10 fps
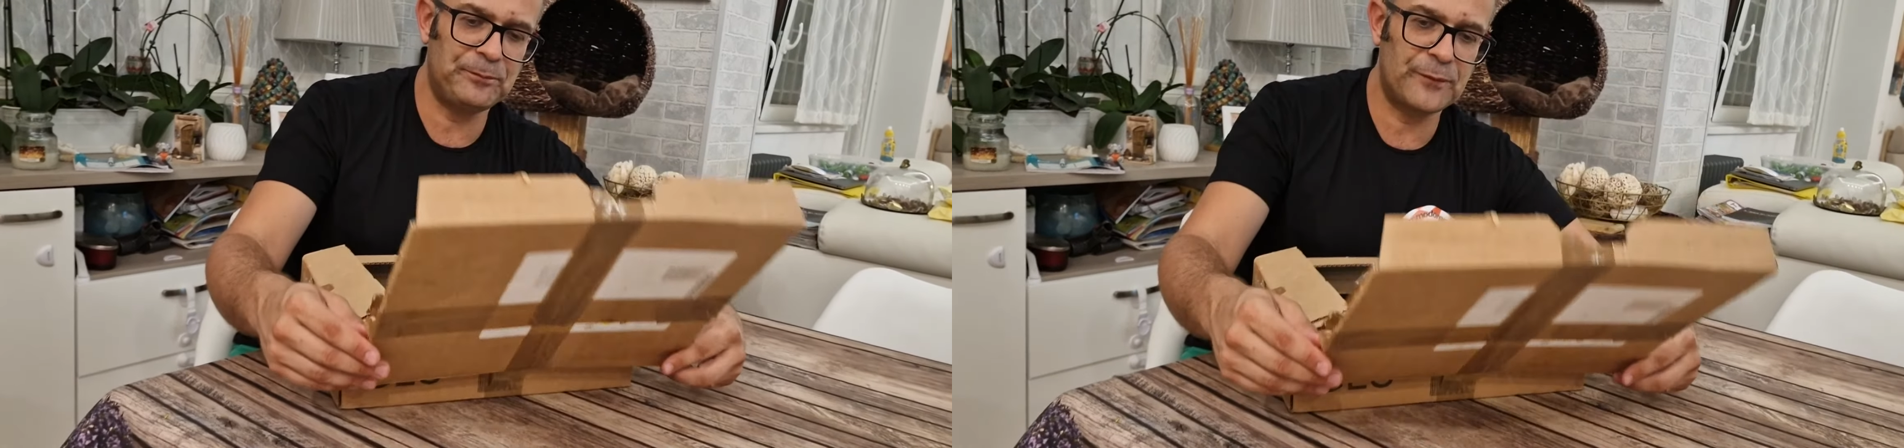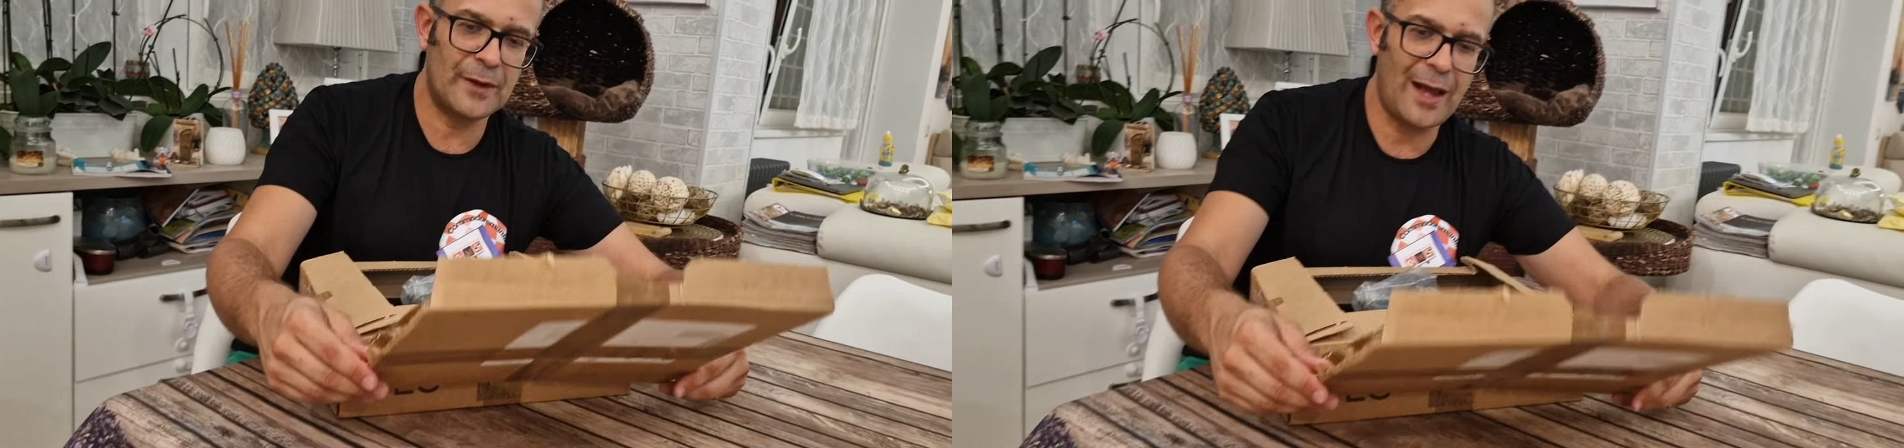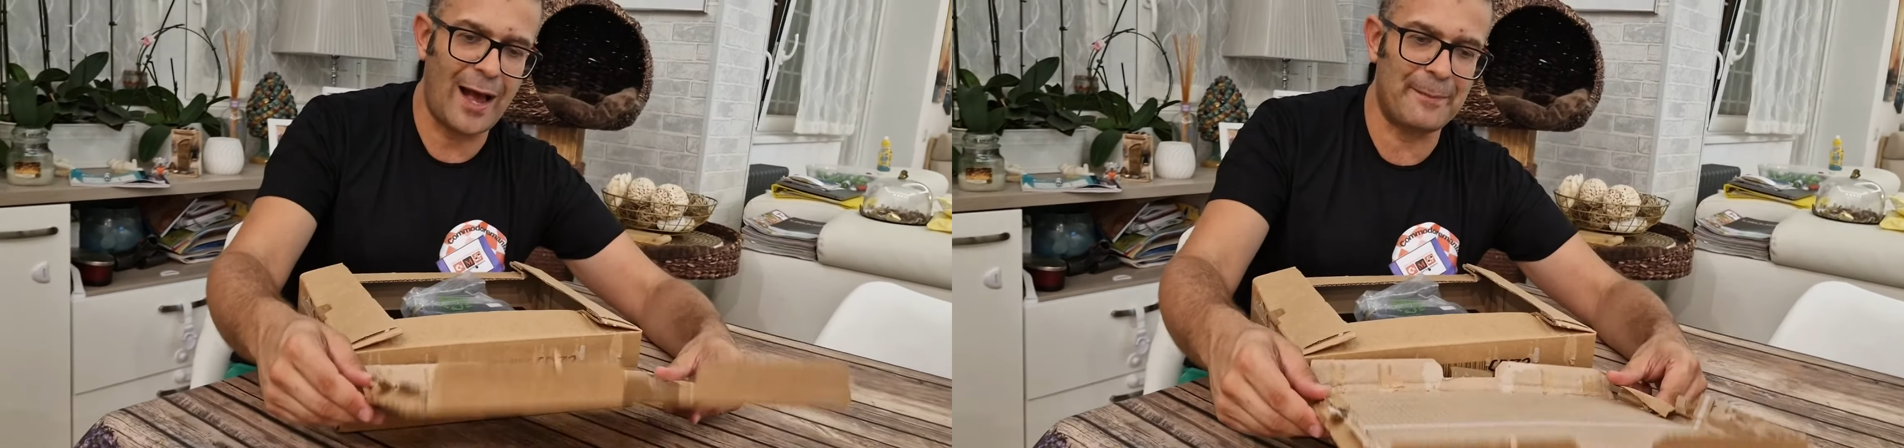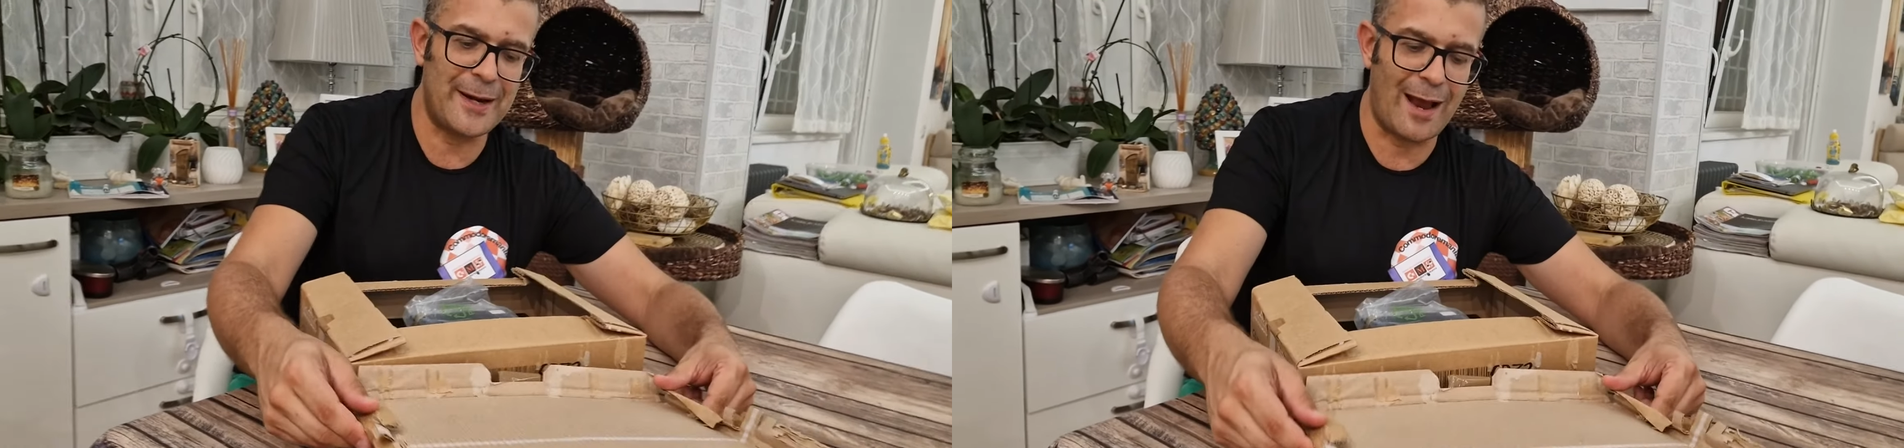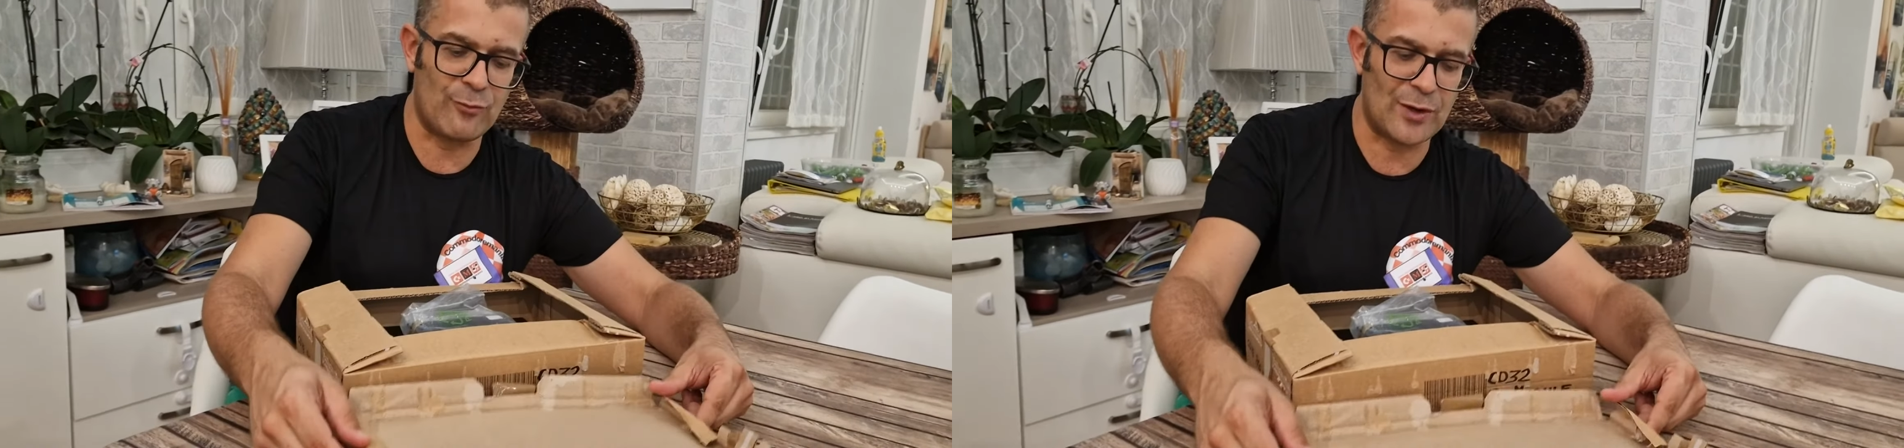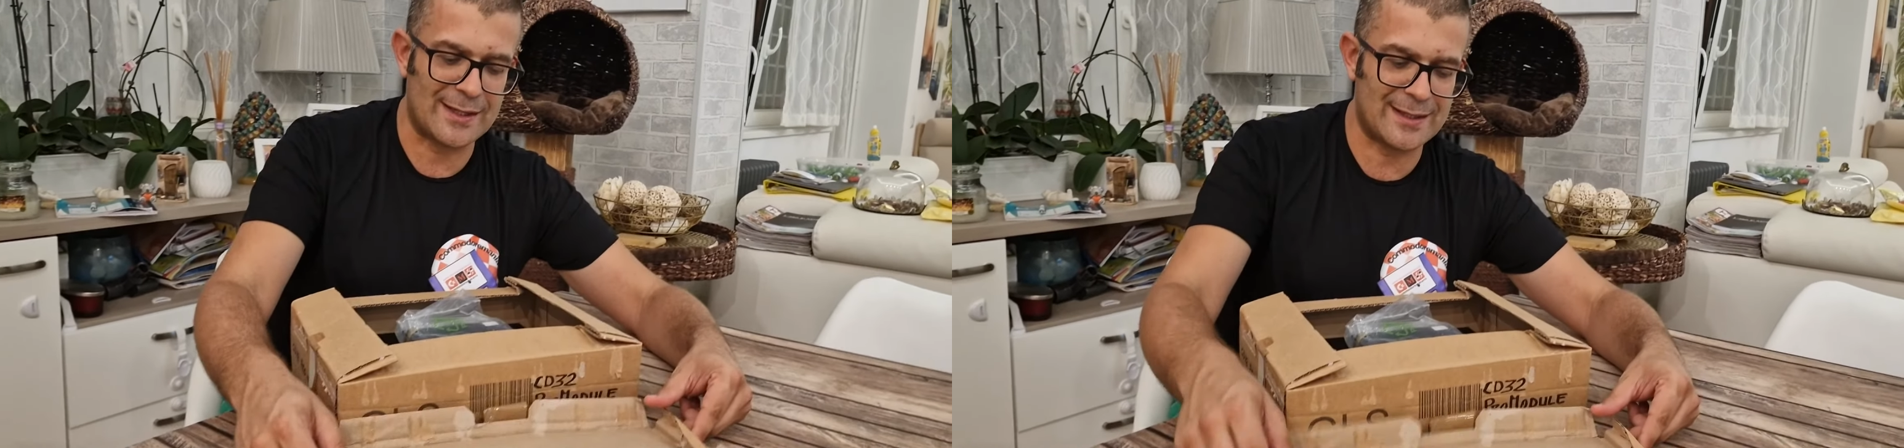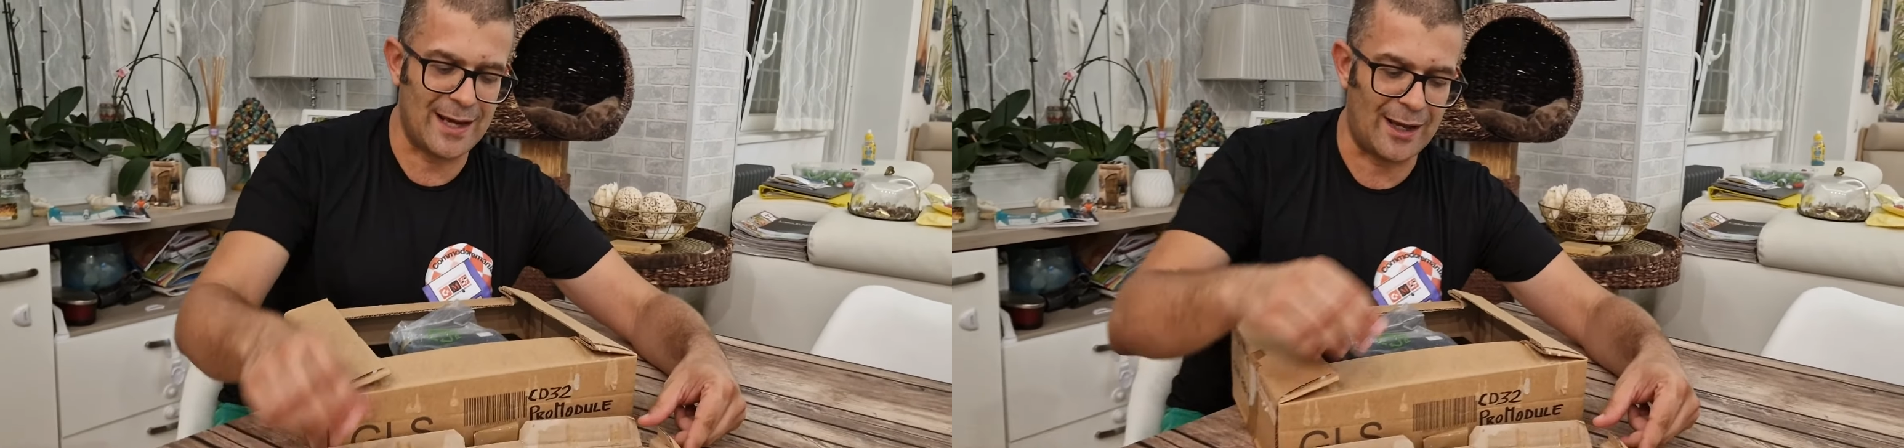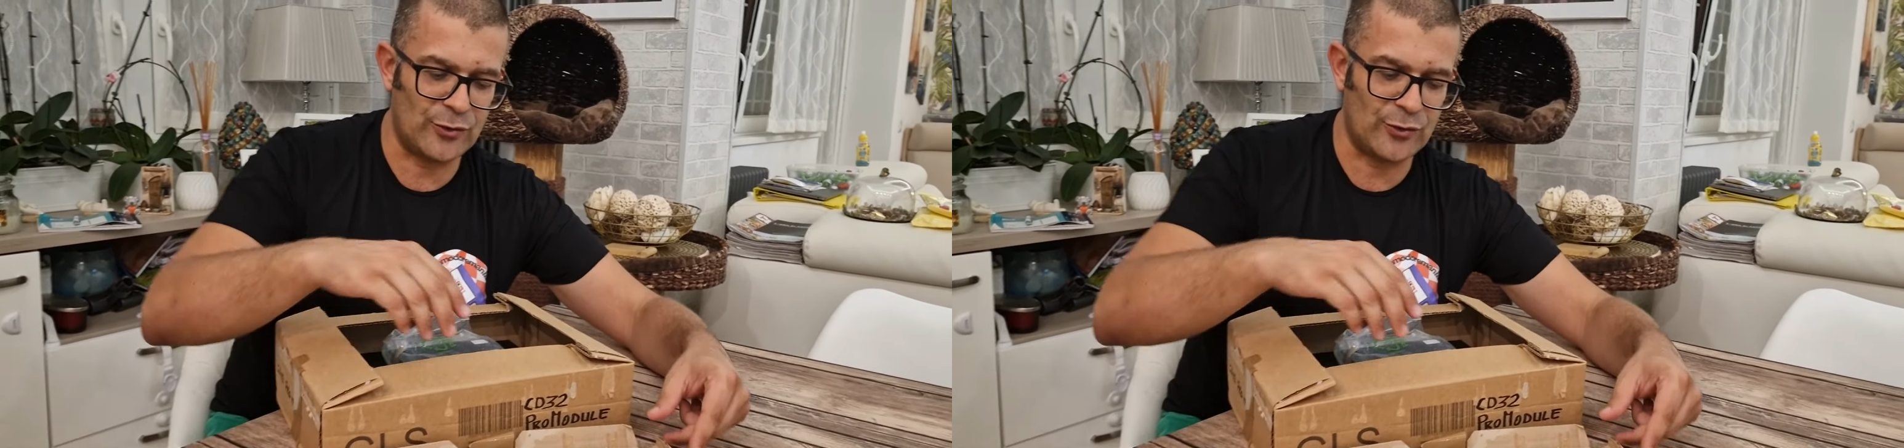and we see, first of all,